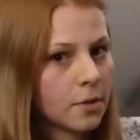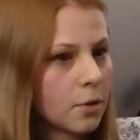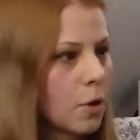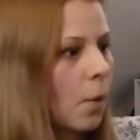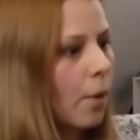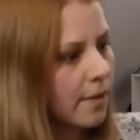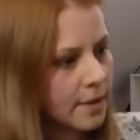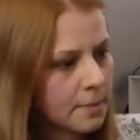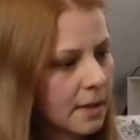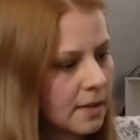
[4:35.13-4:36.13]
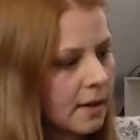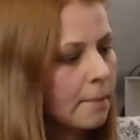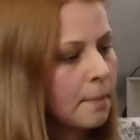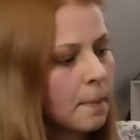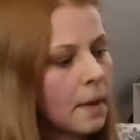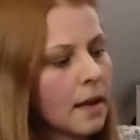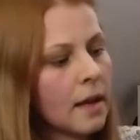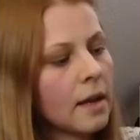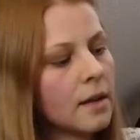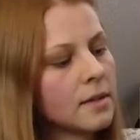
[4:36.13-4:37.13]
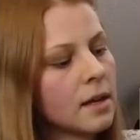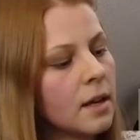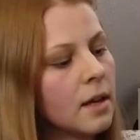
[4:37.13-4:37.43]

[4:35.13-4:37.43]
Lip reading: go on this pattern up and